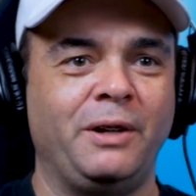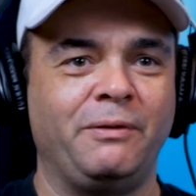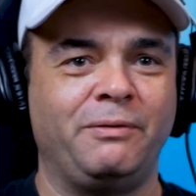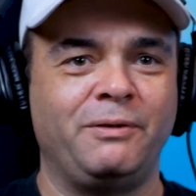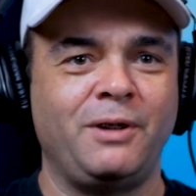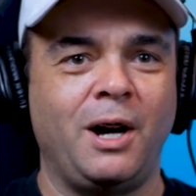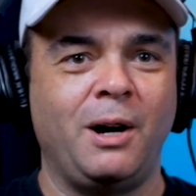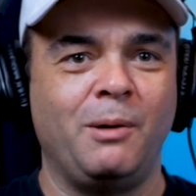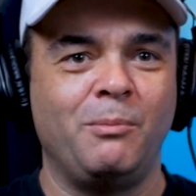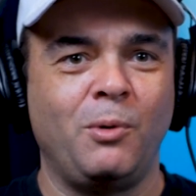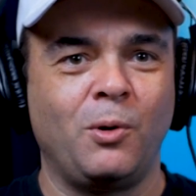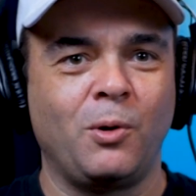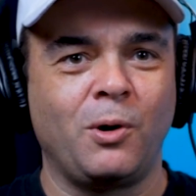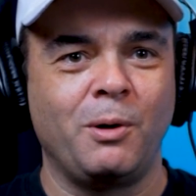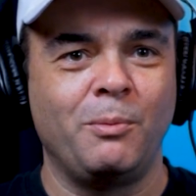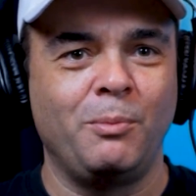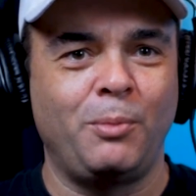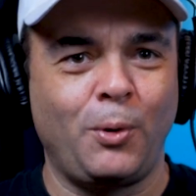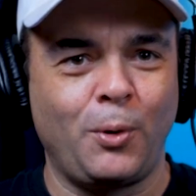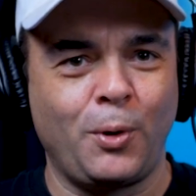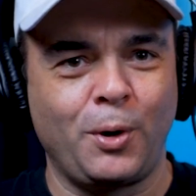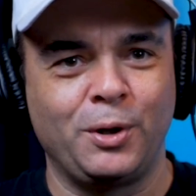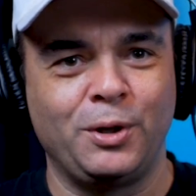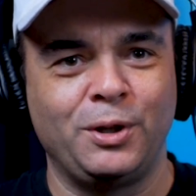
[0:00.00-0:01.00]
if not more
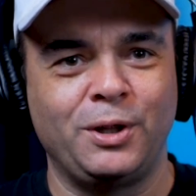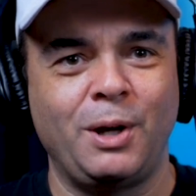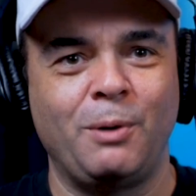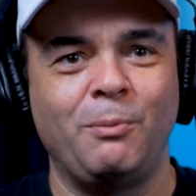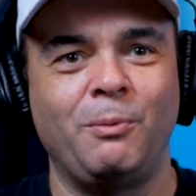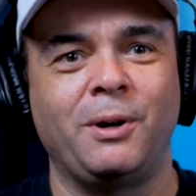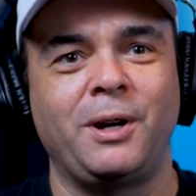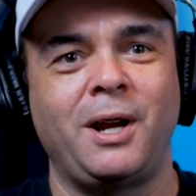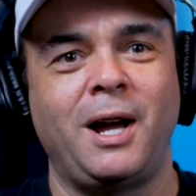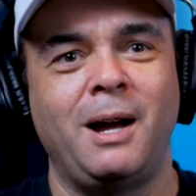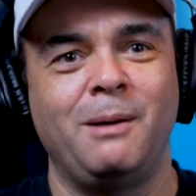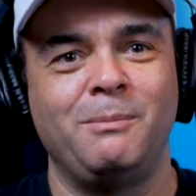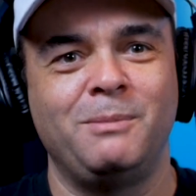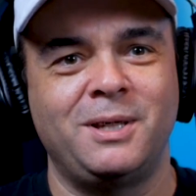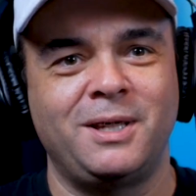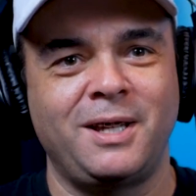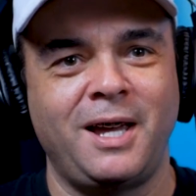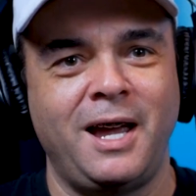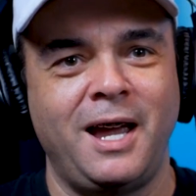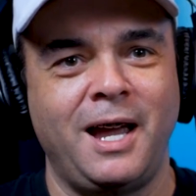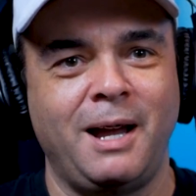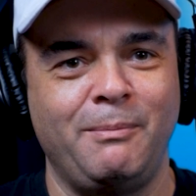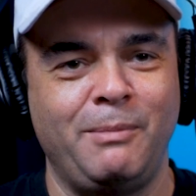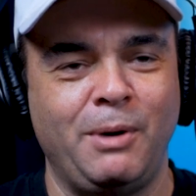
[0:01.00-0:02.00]
important than what I'm
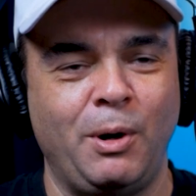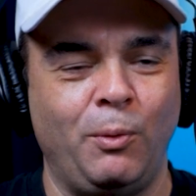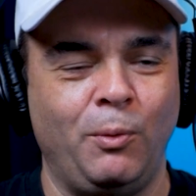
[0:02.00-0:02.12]
saying.